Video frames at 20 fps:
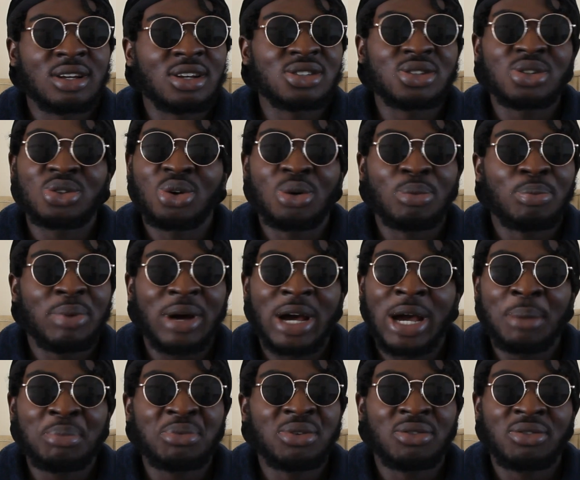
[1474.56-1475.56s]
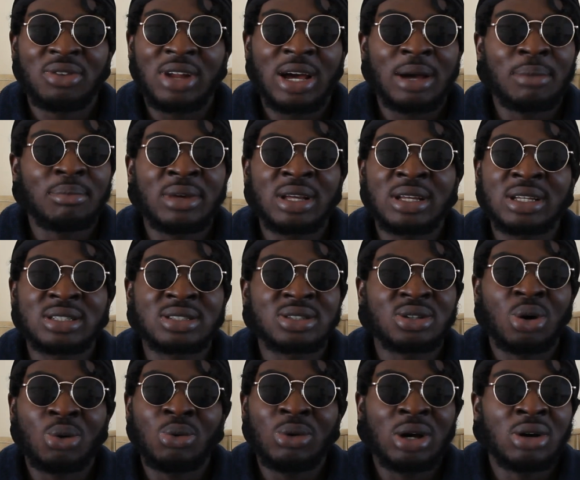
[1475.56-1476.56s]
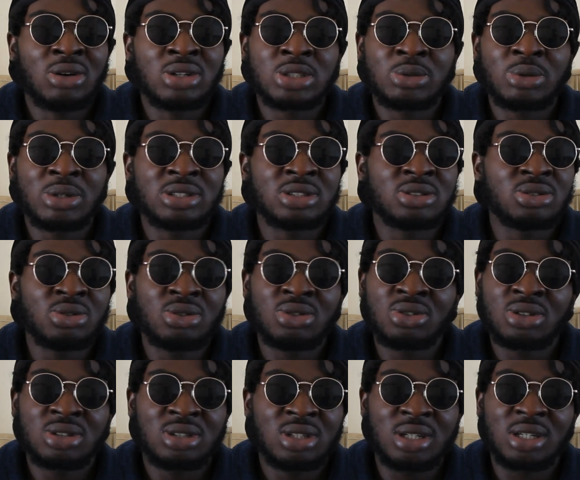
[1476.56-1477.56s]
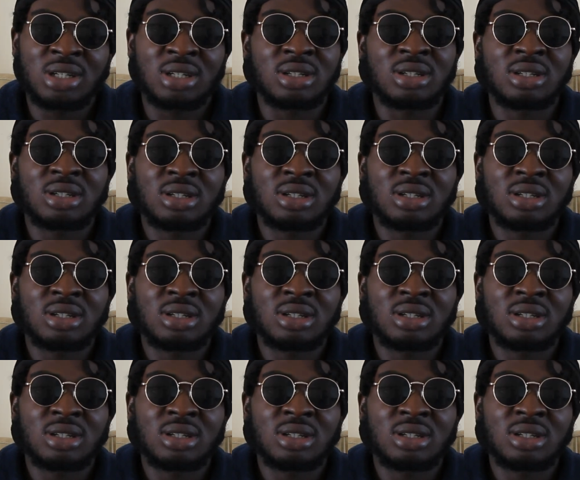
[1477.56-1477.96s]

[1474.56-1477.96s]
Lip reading: So don't pipe your flatmates, go elsewhere to do your dirt.